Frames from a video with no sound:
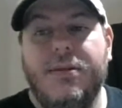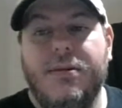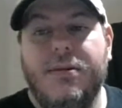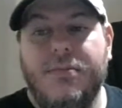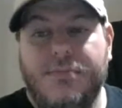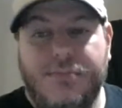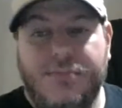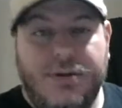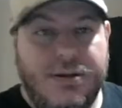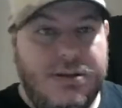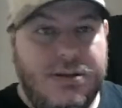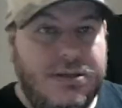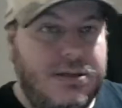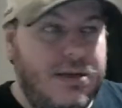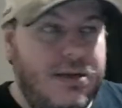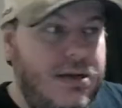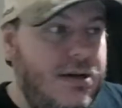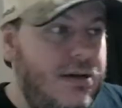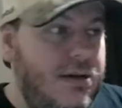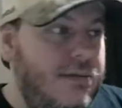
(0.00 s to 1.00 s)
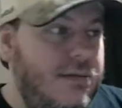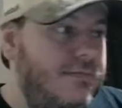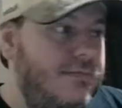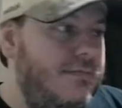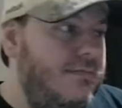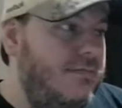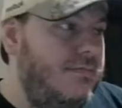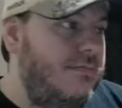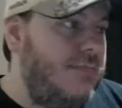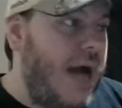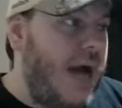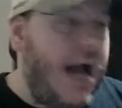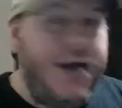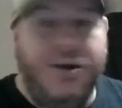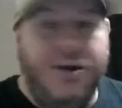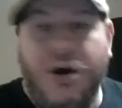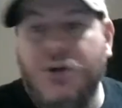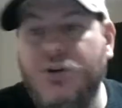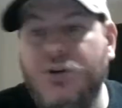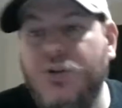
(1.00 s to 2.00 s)
But I
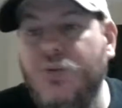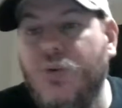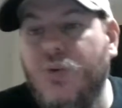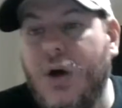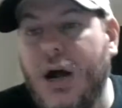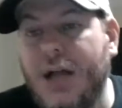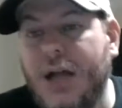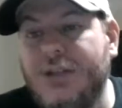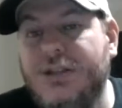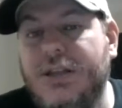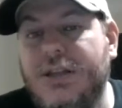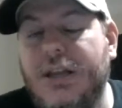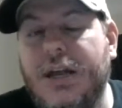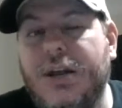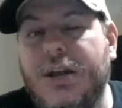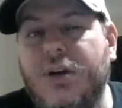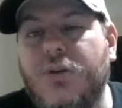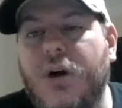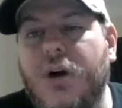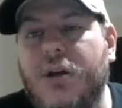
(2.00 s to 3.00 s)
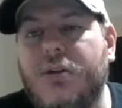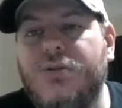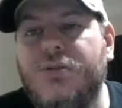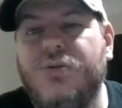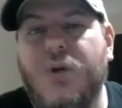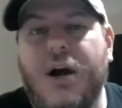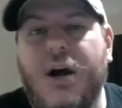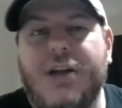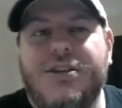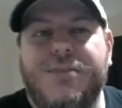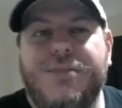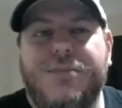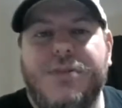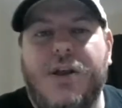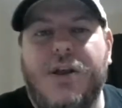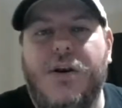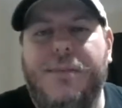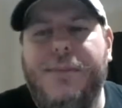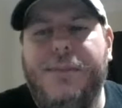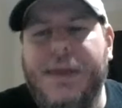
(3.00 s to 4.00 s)
know you watched it. I know others watch it. But
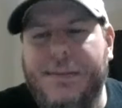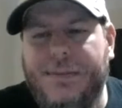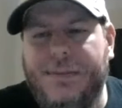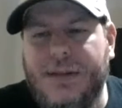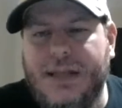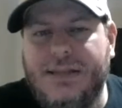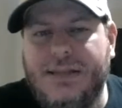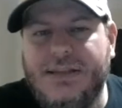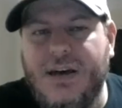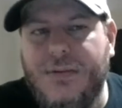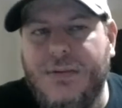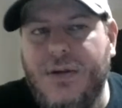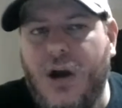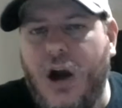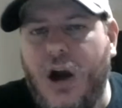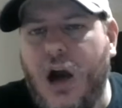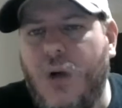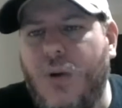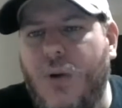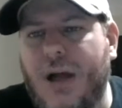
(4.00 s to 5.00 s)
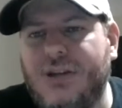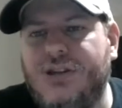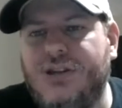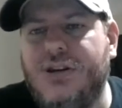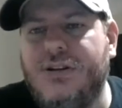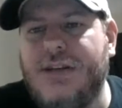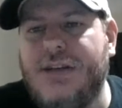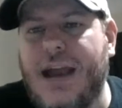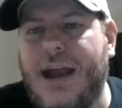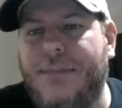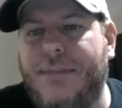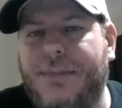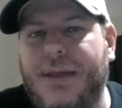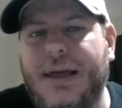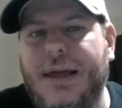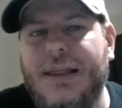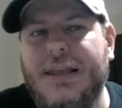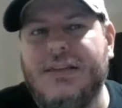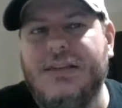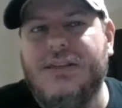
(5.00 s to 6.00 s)
there are people that tell me, oh, I watched your entire
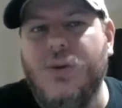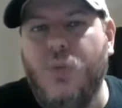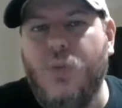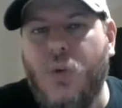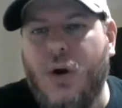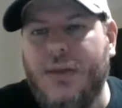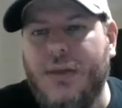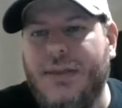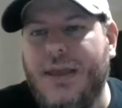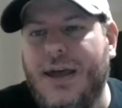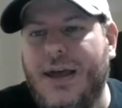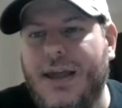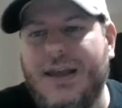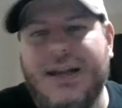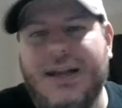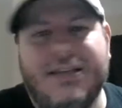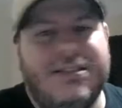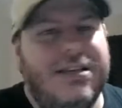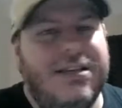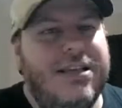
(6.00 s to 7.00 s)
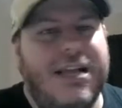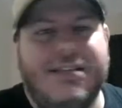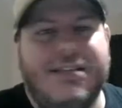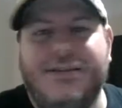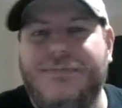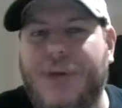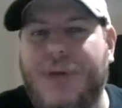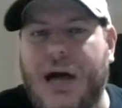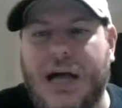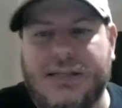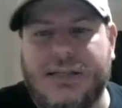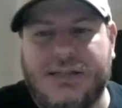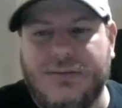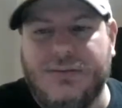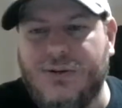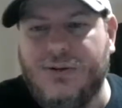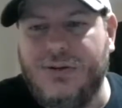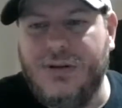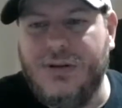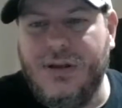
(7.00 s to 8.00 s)
playlist in one day. And I said, that's impossible.